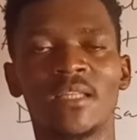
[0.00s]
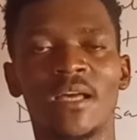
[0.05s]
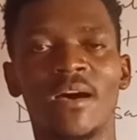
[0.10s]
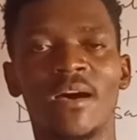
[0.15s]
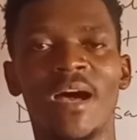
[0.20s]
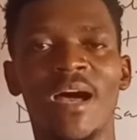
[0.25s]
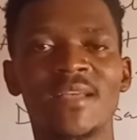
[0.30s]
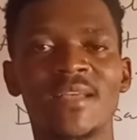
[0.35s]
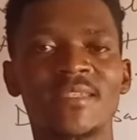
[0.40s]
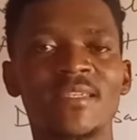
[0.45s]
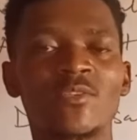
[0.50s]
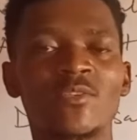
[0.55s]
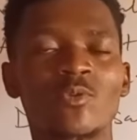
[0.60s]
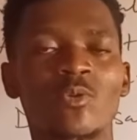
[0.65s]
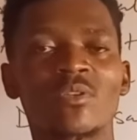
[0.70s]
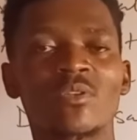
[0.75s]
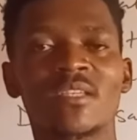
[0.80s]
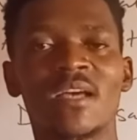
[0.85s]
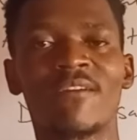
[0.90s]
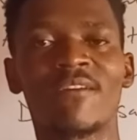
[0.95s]
Now, acid
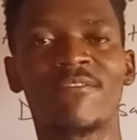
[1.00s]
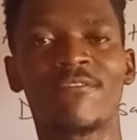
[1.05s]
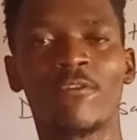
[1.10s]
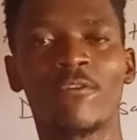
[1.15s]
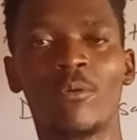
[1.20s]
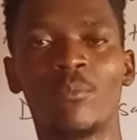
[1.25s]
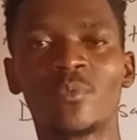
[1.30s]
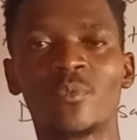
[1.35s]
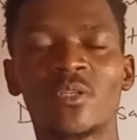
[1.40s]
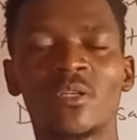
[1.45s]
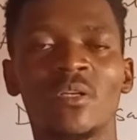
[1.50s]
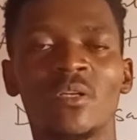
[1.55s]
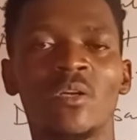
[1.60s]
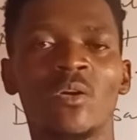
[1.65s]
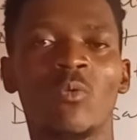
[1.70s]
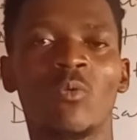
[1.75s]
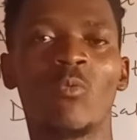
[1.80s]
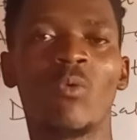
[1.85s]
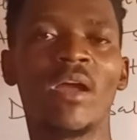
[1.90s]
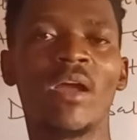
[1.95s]
salts are formed
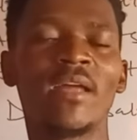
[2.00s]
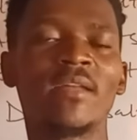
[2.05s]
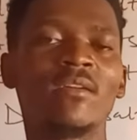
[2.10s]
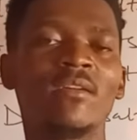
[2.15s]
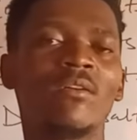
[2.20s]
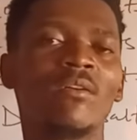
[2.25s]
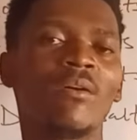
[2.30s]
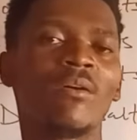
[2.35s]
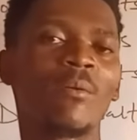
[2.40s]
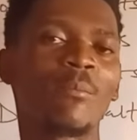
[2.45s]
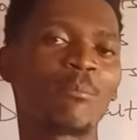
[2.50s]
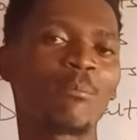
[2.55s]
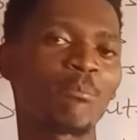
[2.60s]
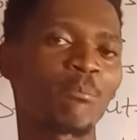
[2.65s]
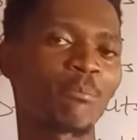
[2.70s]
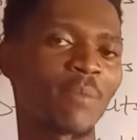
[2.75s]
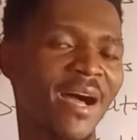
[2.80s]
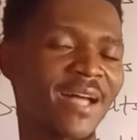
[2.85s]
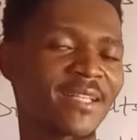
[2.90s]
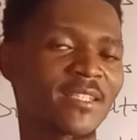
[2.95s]
when
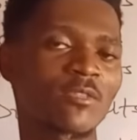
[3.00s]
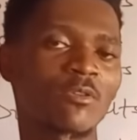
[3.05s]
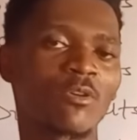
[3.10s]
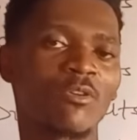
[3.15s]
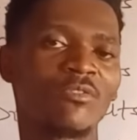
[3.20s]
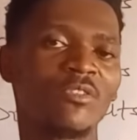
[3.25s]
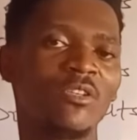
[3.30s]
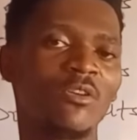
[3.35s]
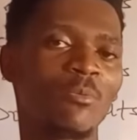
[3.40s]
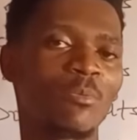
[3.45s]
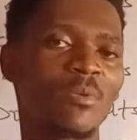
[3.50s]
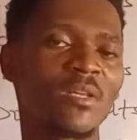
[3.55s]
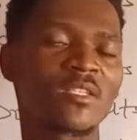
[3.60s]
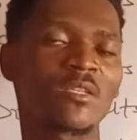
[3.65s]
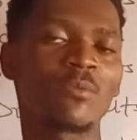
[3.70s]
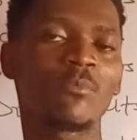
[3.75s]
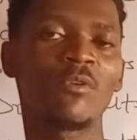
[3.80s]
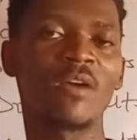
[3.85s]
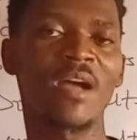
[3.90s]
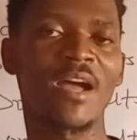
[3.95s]
parts of the
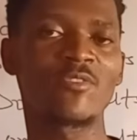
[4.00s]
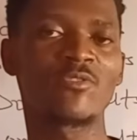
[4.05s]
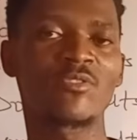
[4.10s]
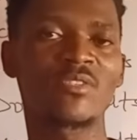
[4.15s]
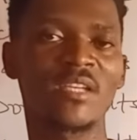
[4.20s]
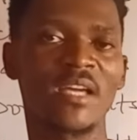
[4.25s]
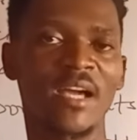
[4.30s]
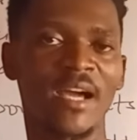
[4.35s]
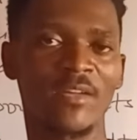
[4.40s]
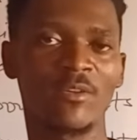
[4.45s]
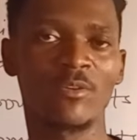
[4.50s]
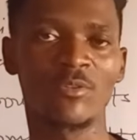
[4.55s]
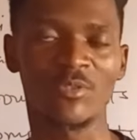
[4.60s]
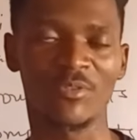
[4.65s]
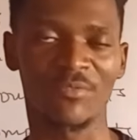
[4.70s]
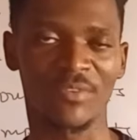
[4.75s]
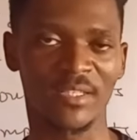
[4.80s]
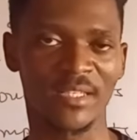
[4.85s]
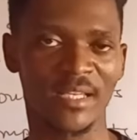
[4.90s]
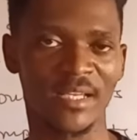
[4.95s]
replaceable hydrogen
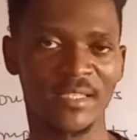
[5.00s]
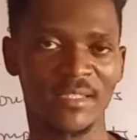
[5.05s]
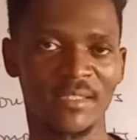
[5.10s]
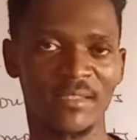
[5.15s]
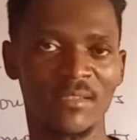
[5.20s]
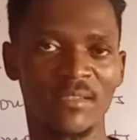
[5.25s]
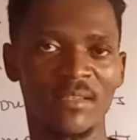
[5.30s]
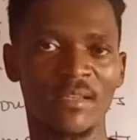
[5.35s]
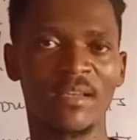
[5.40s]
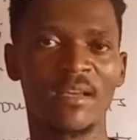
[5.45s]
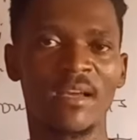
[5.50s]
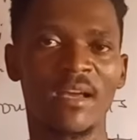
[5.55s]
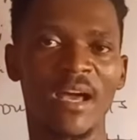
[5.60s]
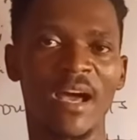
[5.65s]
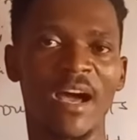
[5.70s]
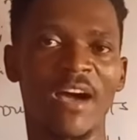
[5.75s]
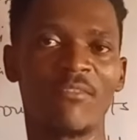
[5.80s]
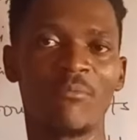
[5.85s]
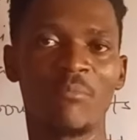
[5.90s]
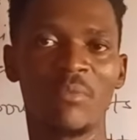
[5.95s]
ions of an acid
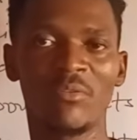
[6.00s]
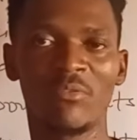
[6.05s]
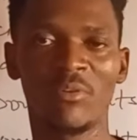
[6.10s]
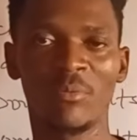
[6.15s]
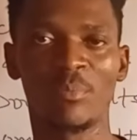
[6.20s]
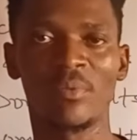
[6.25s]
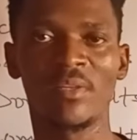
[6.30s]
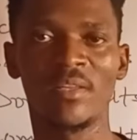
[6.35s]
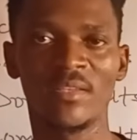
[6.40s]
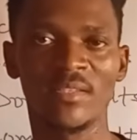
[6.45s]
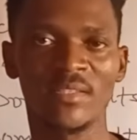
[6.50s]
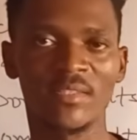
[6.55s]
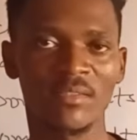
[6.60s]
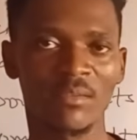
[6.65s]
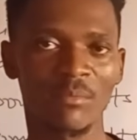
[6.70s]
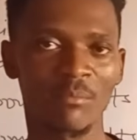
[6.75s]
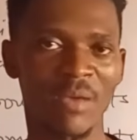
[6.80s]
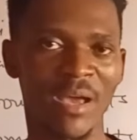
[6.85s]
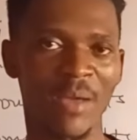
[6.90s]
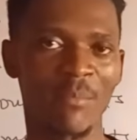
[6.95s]
have been
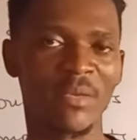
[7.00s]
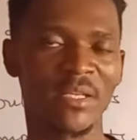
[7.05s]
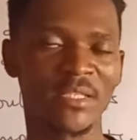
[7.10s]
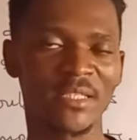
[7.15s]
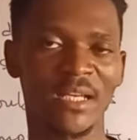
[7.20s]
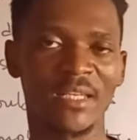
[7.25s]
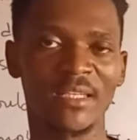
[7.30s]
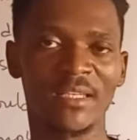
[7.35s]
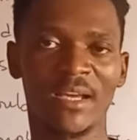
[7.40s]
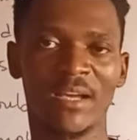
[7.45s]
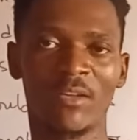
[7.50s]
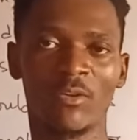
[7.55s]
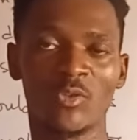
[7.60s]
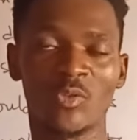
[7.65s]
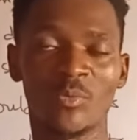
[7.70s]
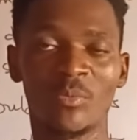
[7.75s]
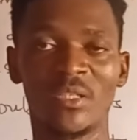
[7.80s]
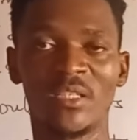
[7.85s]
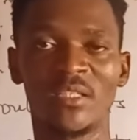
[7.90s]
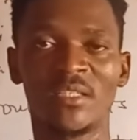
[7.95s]
replaced by metallic
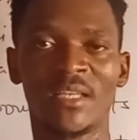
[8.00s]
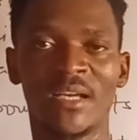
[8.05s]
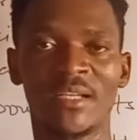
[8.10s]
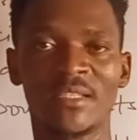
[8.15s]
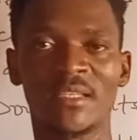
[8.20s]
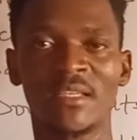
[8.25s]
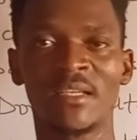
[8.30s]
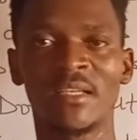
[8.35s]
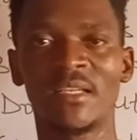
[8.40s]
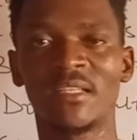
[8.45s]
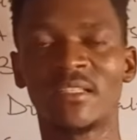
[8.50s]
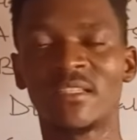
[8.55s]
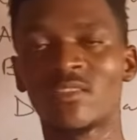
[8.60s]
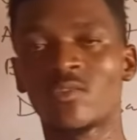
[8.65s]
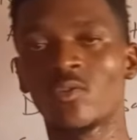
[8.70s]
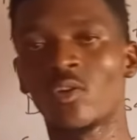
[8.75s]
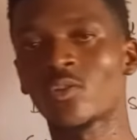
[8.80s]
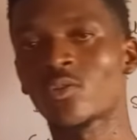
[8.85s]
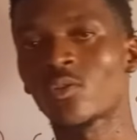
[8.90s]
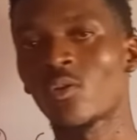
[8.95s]
ions, meaning that it
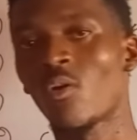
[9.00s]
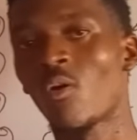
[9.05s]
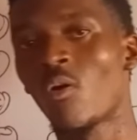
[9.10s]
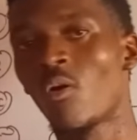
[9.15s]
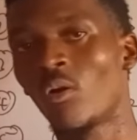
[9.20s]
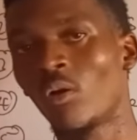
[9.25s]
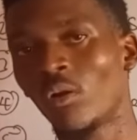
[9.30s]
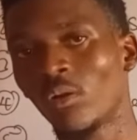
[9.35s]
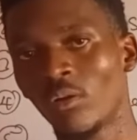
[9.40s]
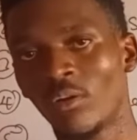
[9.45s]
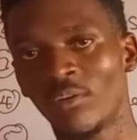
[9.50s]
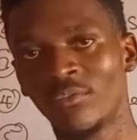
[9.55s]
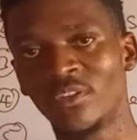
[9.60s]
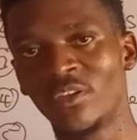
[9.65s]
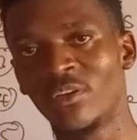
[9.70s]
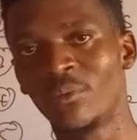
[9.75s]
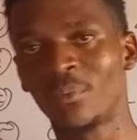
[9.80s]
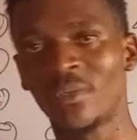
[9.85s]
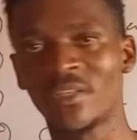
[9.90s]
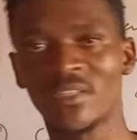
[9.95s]
is not all
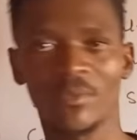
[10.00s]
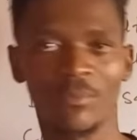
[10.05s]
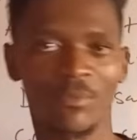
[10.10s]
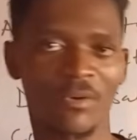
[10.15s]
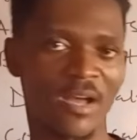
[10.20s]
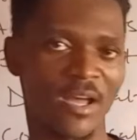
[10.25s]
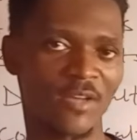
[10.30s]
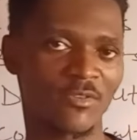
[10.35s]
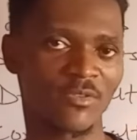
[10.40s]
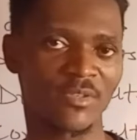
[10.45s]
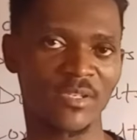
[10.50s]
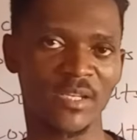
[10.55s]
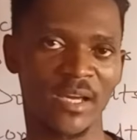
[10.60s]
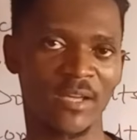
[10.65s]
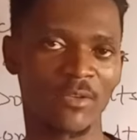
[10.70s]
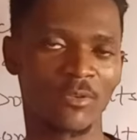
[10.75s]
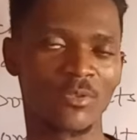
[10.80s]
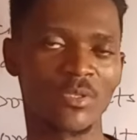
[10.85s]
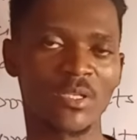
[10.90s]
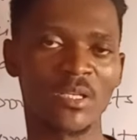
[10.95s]
of the replaceable hydrogen
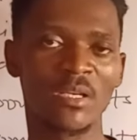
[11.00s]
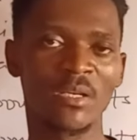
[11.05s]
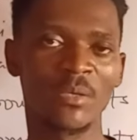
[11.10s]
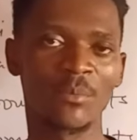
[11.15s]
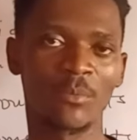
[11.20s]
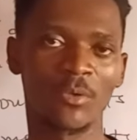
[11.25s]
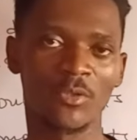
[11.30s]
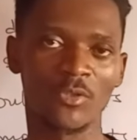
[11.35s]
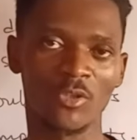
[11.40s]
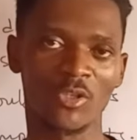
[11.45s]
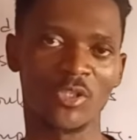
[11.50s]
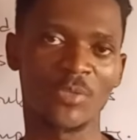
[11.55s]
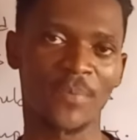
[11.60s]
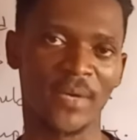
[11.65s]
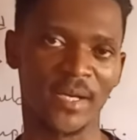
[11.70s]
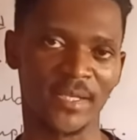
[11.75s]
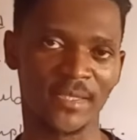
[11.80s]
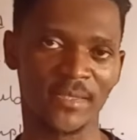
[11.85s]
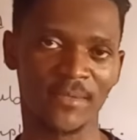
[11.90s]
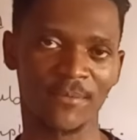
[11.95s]
ions, but
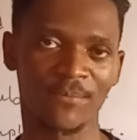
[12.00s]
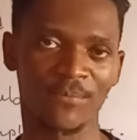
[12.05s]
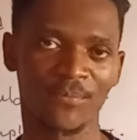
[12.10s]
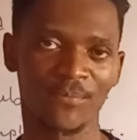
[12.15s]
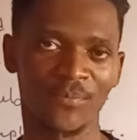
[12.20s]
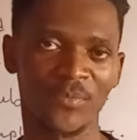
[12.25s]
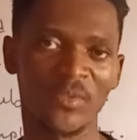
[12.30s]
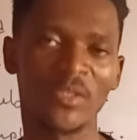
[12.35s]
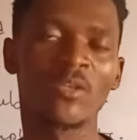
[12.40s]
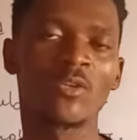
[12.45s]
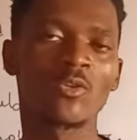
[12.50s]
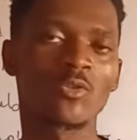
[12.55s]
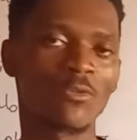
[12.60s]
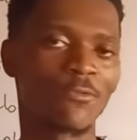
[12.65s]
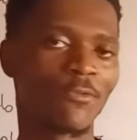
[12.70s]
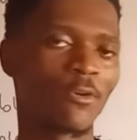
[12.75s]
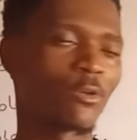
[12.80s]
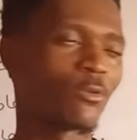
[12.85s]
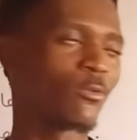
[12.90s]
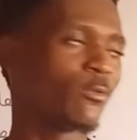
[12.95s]
just parts.
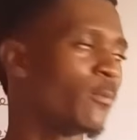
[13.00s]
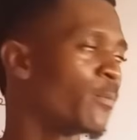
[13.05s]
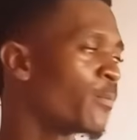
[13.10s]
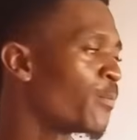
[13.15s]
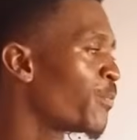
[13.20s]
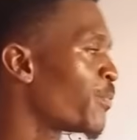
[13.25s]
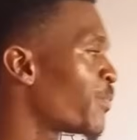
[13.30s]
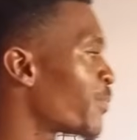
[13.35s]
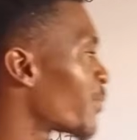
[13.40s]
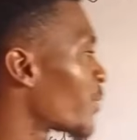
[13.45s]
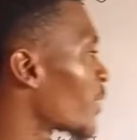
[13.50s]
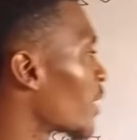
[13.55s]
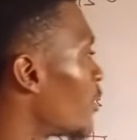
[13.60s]
So follow.